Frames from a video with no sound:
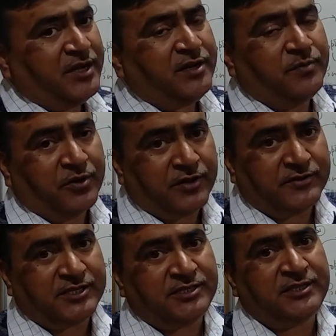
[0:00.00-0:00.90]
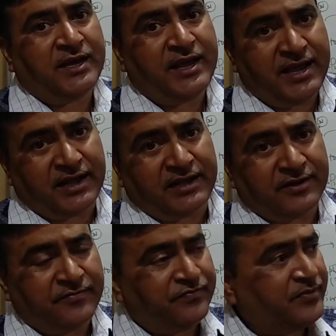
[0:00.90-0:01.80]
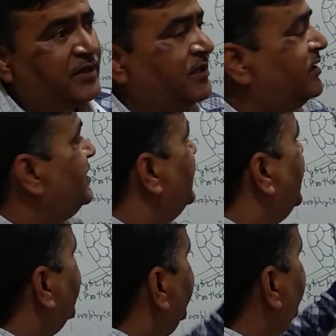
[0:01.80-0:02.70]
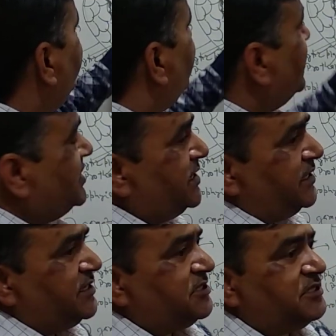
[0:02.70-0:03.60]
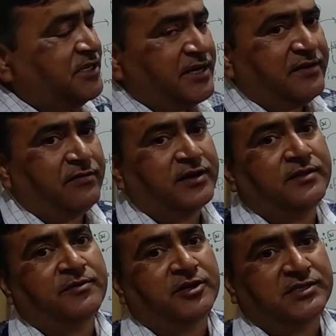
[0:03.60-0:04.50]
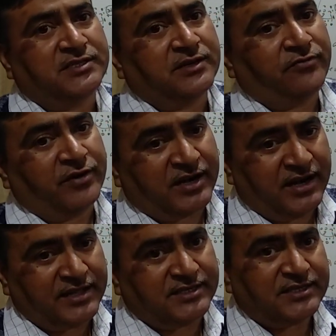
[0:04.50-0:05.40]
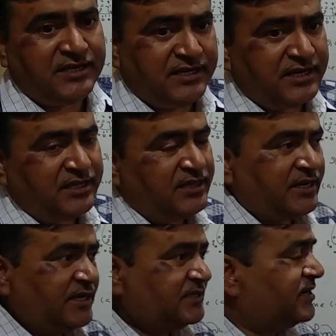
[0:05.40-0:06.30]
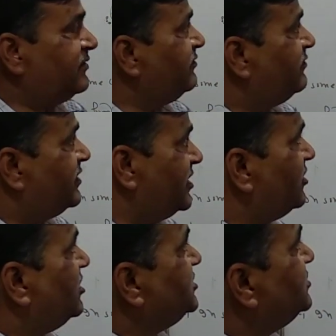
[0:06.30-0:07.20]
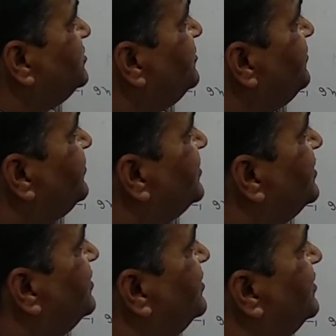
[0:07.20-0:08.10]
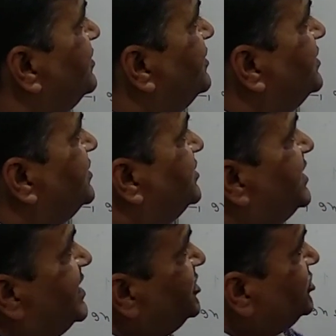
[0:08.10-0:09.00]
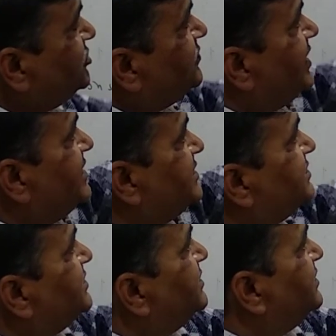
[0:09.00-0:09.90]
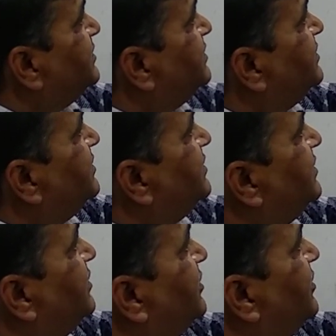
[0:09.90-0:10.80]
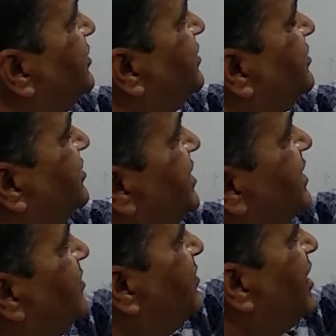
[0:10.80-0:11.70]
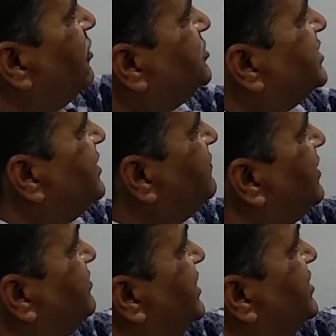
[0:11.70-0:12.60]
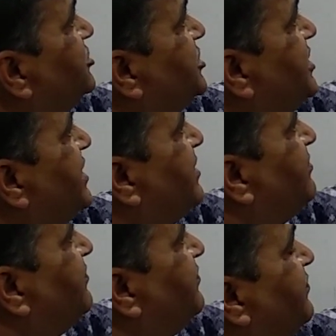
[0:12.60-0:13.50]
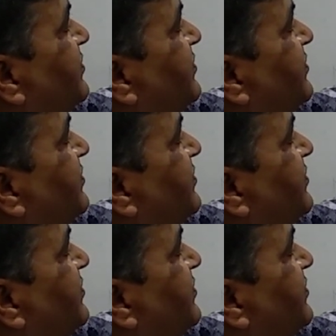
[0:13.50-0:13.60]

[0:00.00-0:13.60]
it produces the egg. Again, water is needed for the process of fertilization here in the case of fern also. The antherozoites, they come outside from the antheridium,